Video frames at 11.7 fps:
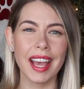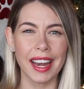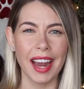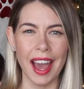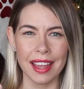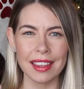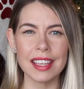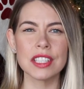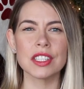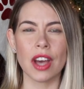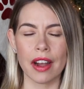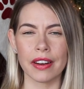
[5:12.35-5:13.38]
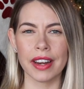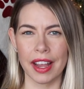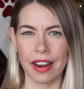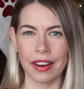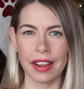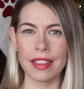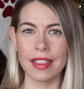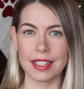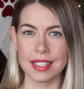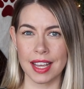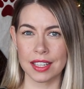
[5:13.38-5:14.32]
and eyelids are an area
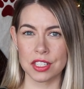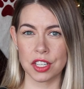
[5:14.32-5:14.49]
that tend